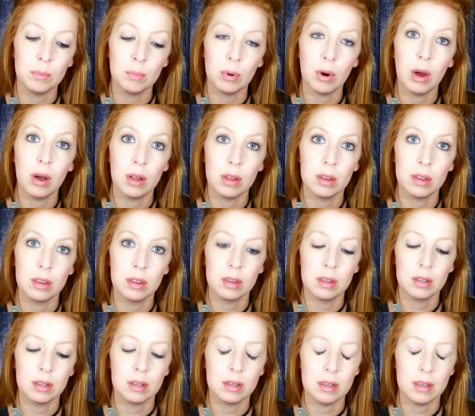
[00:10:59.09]
broth
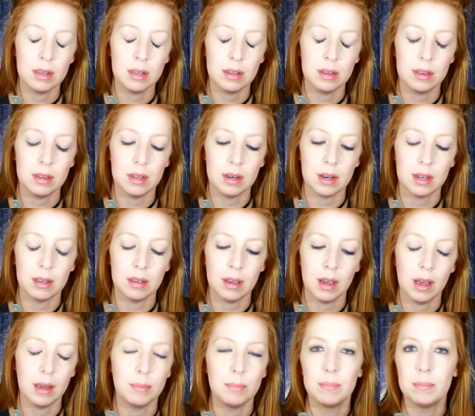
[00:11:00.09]
that
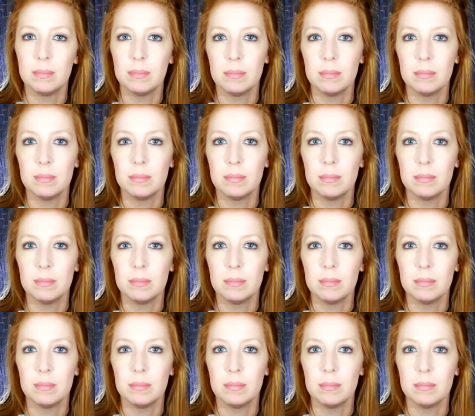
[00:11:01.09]
I